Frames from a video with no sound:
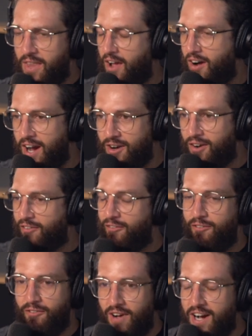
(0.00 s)
I got
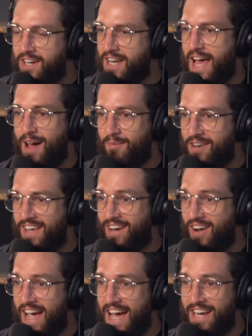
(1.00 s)
fucking hammered
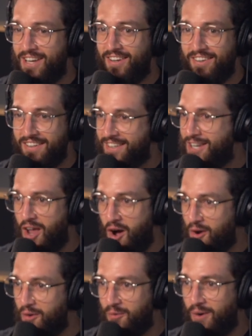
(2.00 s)
and I had
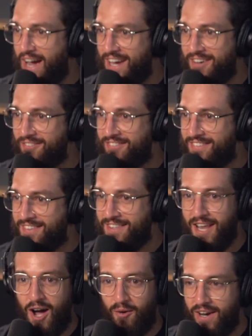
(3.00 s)
no way of
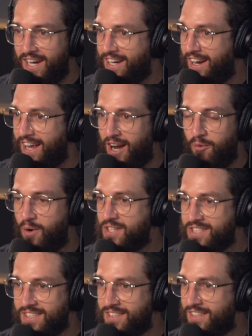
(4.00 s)
knowing and I
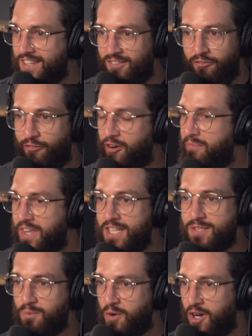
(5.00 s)
wasn't from
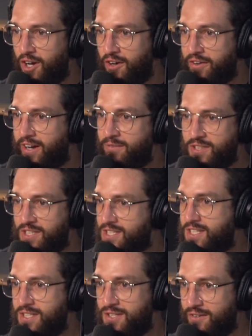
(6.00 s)
this world. I was
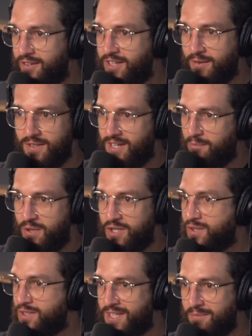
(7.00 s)
just a dude that was like
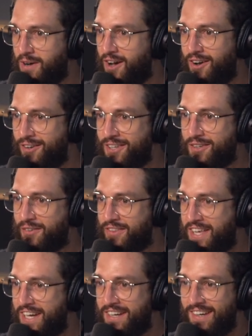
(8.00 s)
producing my own little
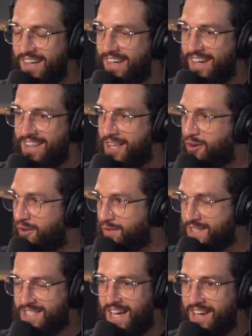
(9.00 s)
thing. And then all
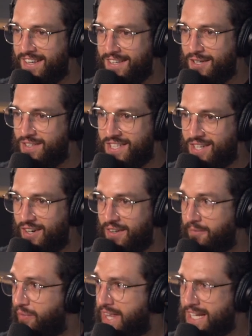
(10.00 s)
of a sudden you've just
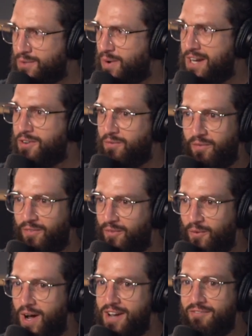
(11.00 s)
got, there's one
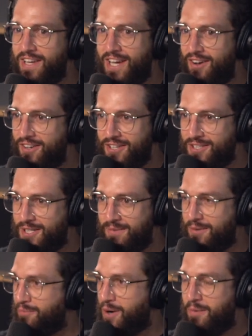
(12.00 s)
video on
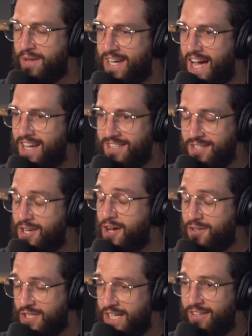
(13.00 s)
YouTube that probably has
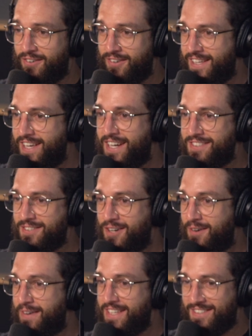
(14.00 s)
no shit 3,000
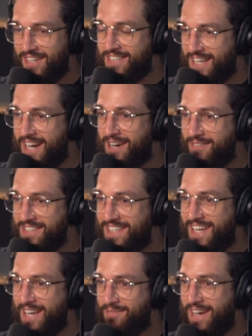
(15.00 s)
comments like saying I'm a
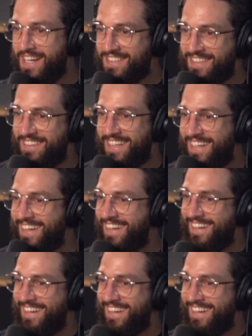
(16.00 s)
dickhead basically.